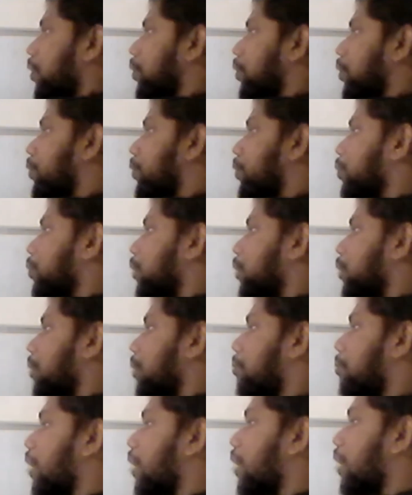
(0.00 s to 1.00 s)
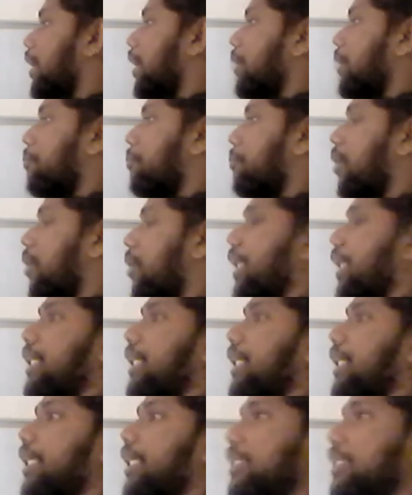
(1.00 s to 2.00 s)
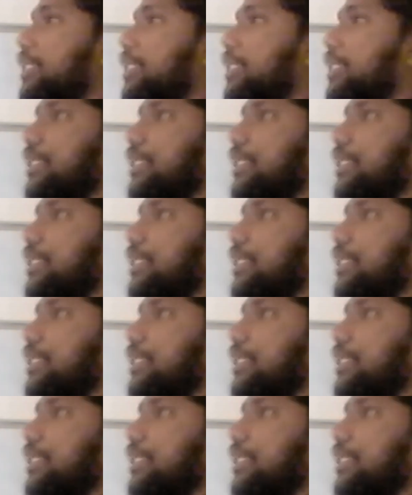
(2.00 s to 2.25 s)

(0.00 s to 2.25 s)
your boiling point is